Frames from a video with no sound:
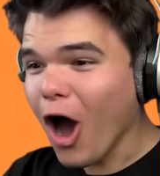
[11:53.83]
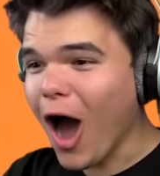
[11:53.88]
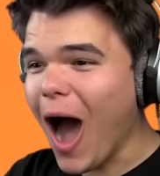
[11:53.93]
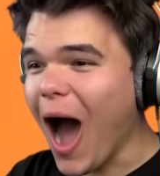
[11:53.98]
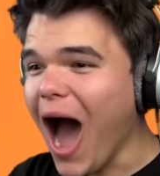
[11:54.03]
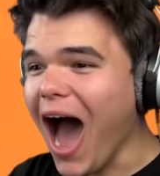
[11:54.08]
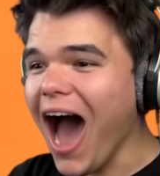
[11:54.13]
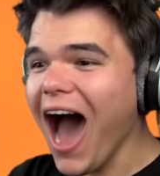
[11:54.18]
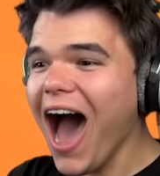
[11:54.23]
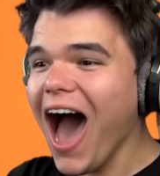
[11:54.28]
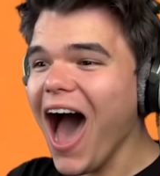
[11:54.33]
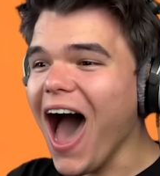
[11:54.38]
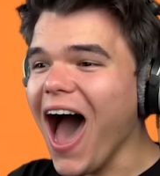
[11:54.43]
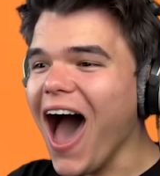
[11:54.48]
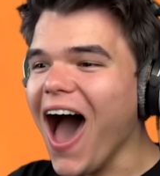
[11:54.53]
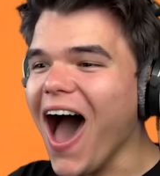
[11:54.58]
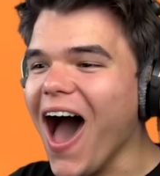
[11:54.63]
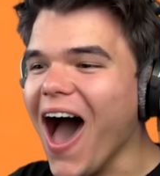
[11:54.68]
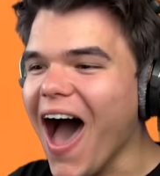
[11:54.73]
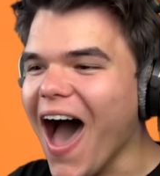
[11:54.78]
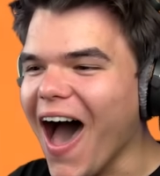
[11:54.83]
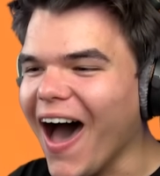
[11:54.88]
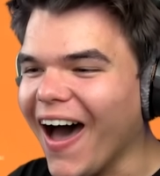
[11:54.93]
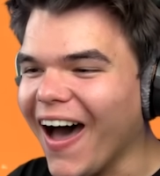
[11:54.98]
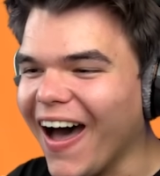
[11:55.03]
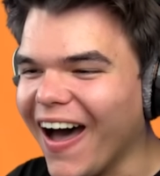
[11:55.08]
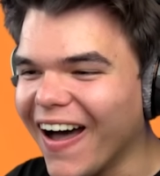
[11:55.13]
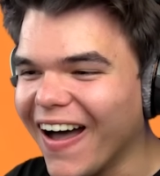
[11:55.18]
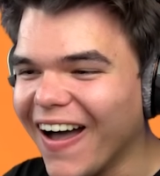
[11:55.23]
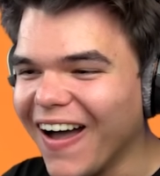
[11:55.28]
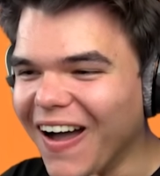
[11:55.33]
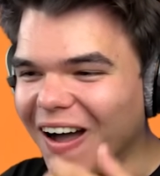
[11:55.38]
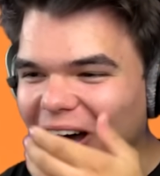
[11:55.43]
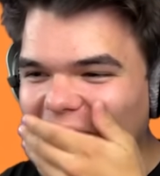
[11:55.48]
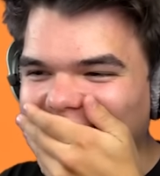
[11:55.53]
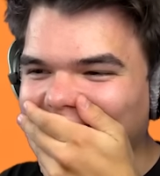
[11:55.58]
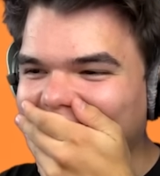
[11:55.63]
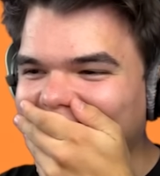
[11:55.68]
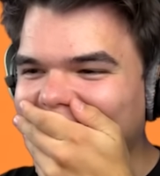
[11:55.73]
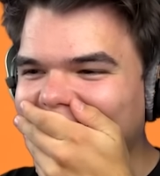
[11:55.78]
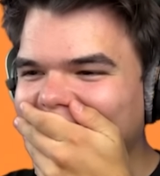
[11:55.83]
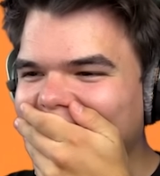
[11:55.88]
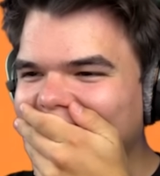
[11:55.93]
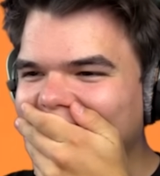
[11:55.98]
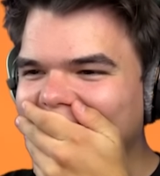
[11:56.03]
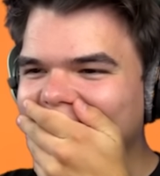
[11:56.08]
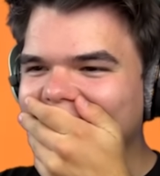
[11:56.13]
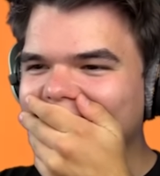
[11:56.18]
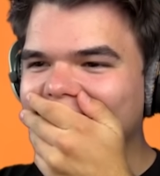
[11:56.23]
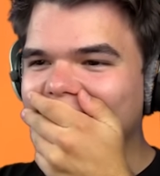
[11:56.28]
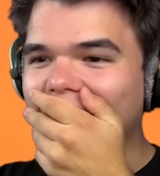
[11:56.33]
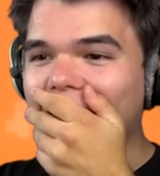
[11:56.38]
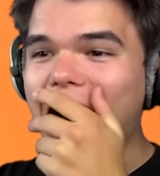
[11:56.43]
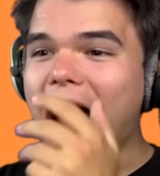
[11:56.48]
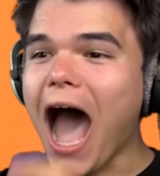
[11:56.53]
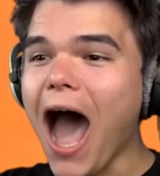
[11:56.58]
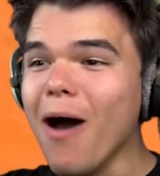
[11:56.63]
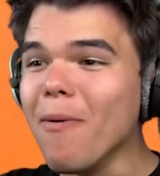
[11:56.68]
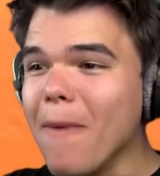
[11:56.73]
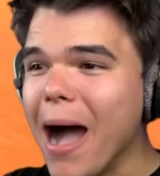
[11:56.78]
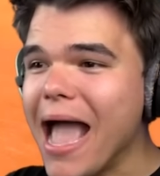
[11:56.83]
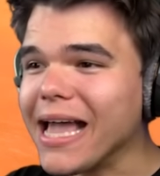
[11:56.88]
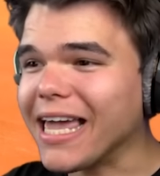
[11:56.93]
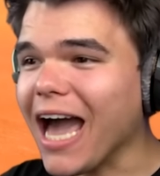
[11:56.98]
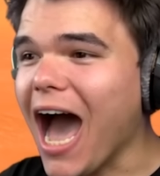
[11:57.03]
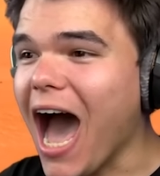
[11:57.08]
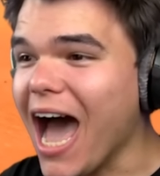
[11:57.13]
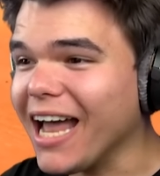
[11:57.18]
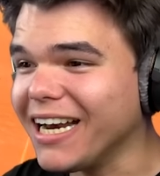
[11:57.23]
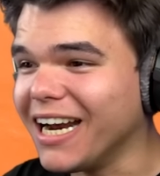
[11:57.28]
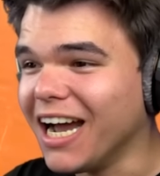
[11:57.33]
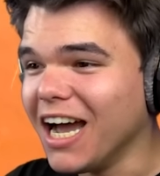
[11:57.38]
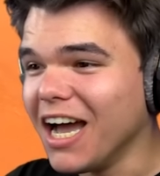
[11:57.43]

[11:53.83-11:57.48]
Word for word: thing. It's the same. What? Oh my God!